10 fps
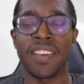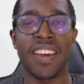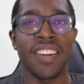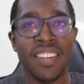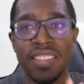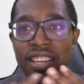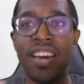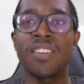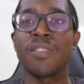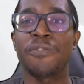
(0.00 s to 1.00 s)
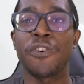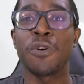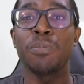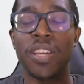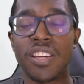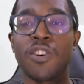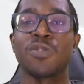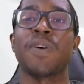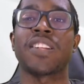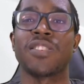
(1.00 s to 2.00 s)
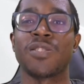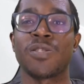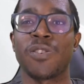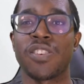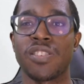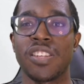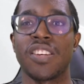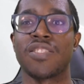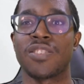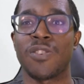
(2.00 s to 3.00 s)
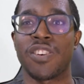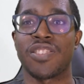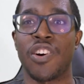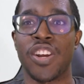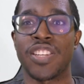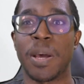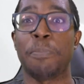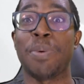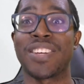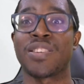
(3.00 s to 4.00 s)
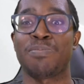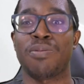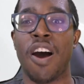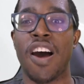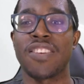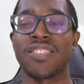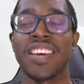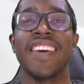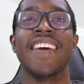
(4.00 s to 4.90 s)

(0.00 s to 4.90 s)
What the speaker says: And in the end of the film, he goes back to the circus. He gives the circus audience a big surprise.